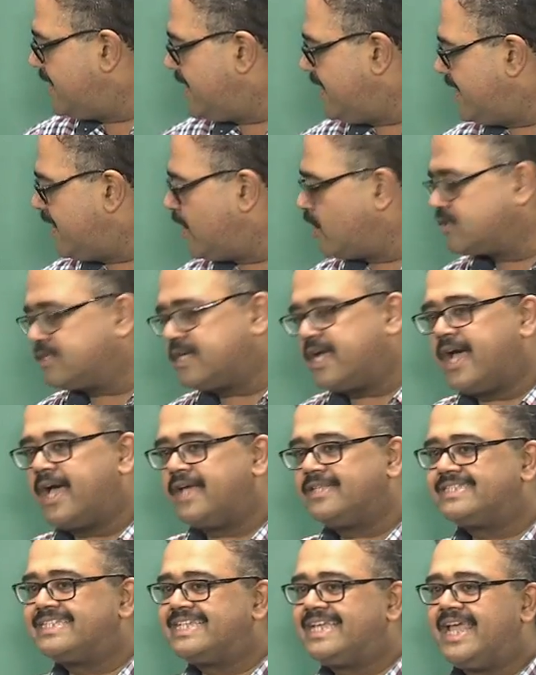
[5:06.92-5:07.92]
then it also
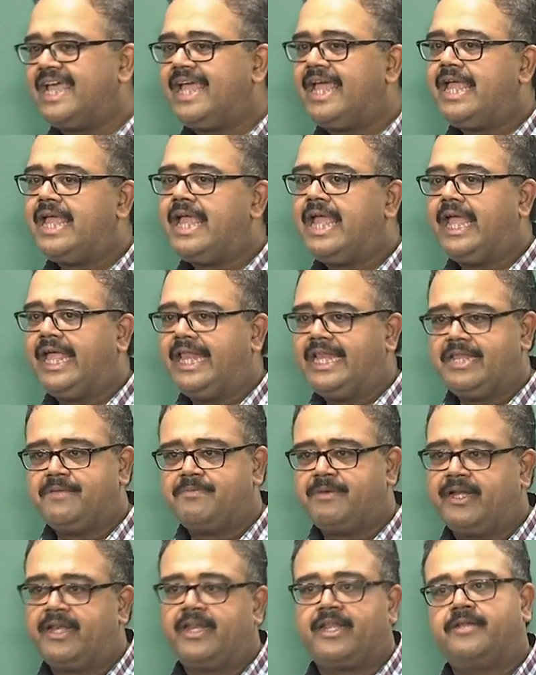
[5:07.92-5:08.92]
has k
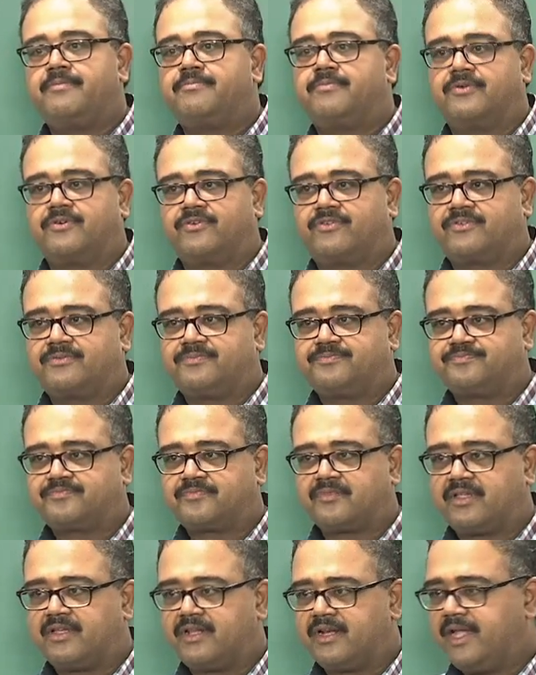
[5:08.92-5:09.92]
inhibitory inputs,
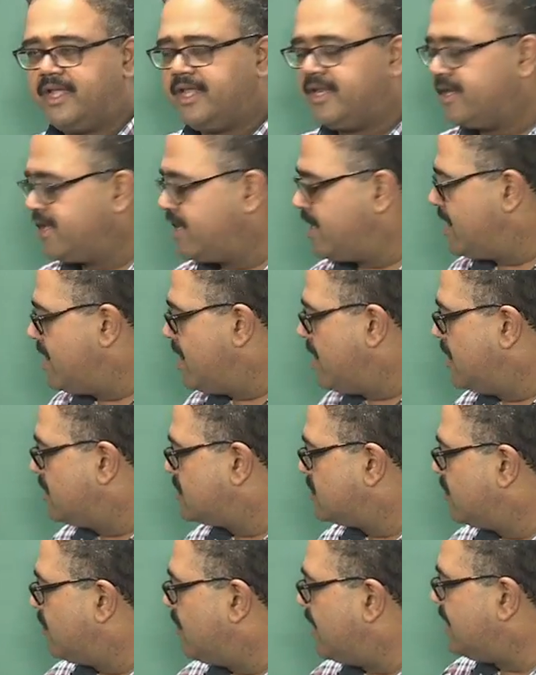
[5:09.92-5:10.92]
right.
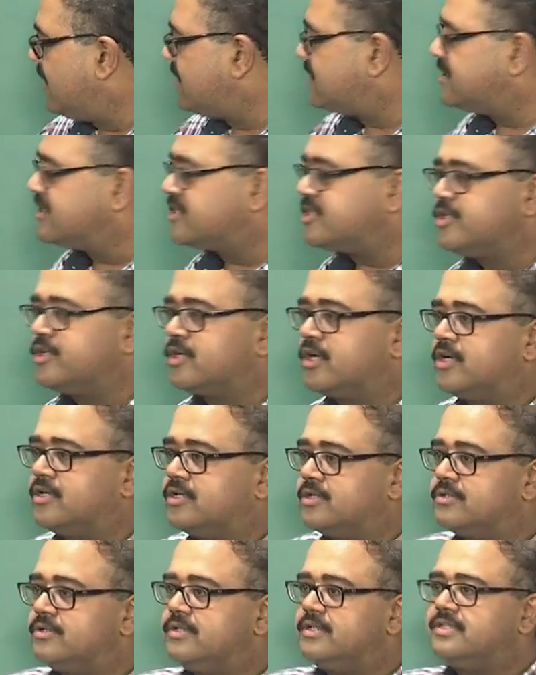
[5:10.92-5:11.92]
So what does this neuron
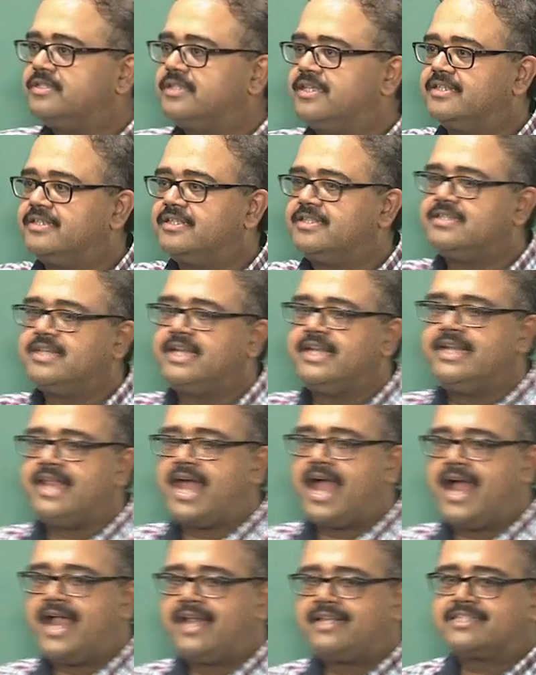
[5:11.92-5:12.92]
do is essentially it
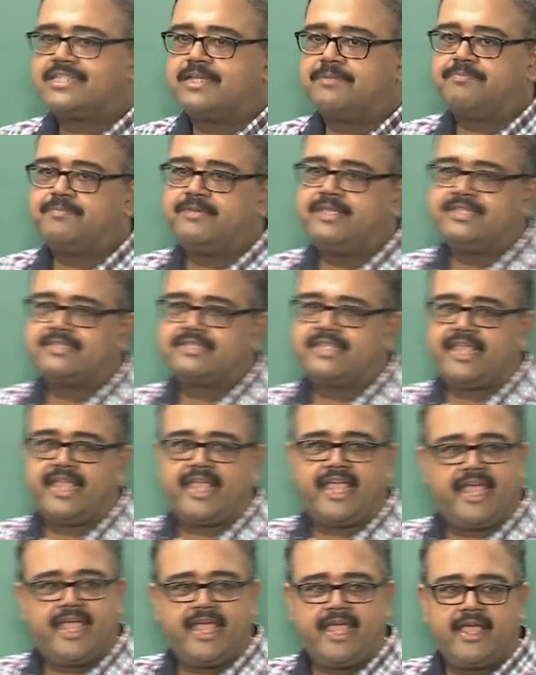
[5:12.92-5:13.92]
adds up these
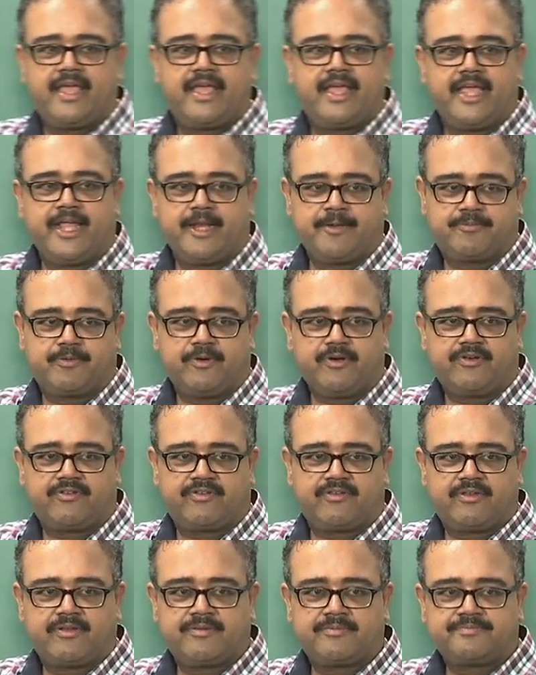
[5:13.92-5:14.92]
k
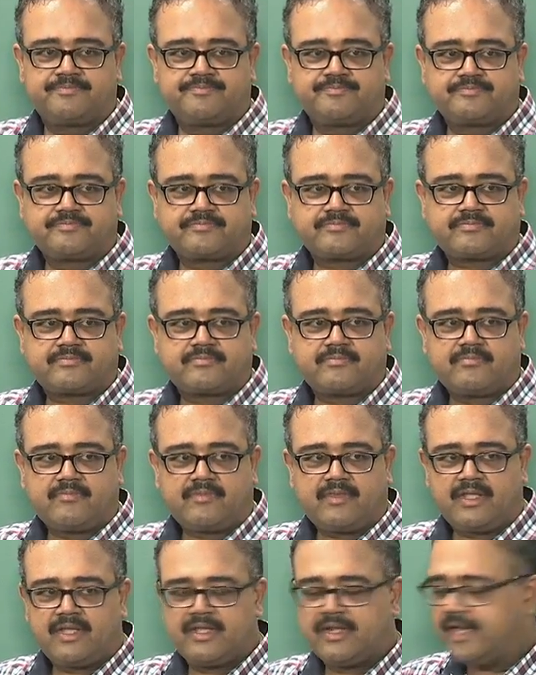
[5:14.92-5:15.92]
inputs,
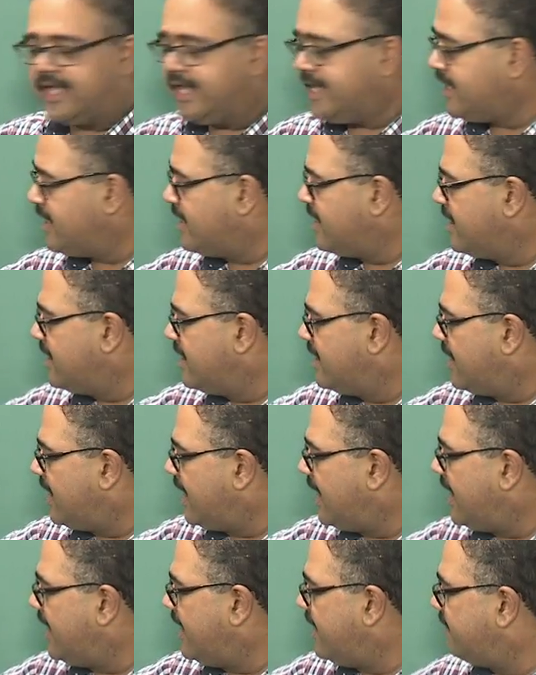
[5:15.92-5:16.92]
right,
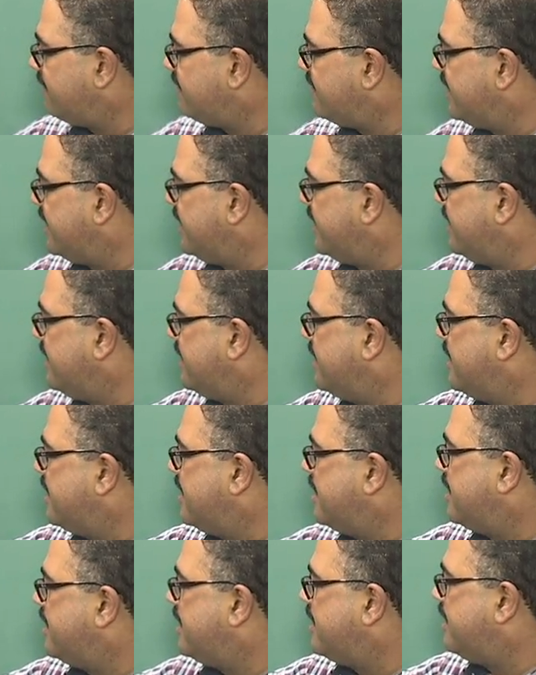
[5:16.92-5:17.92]
and if they
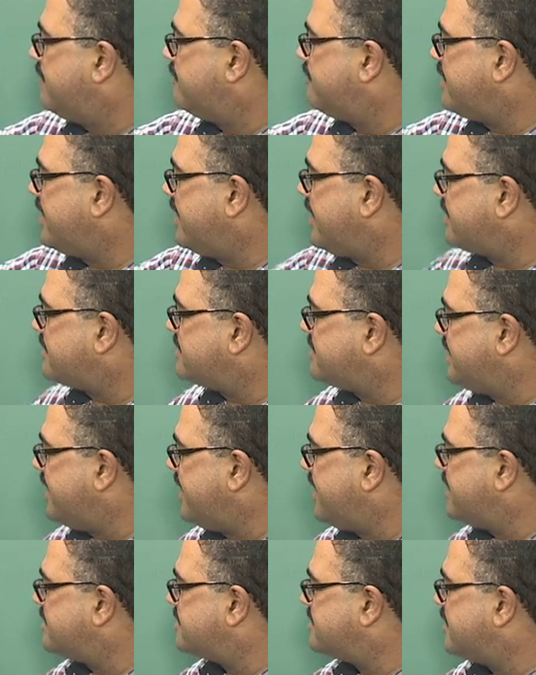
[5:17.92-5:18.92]

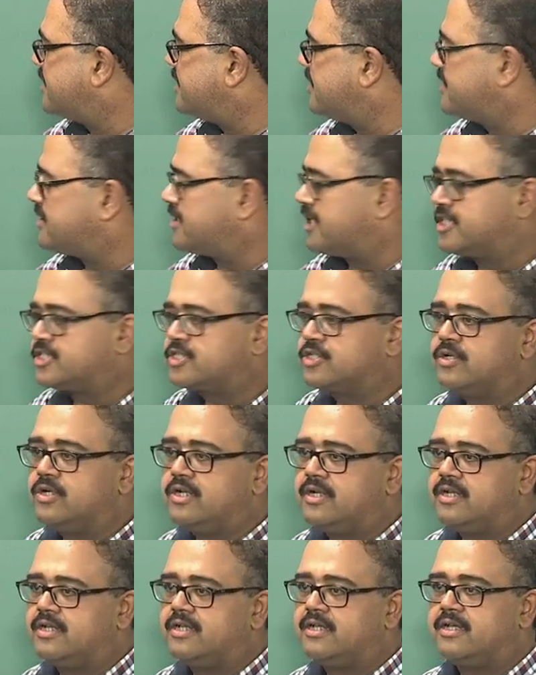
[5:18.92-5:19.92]
exceed a certain threshold,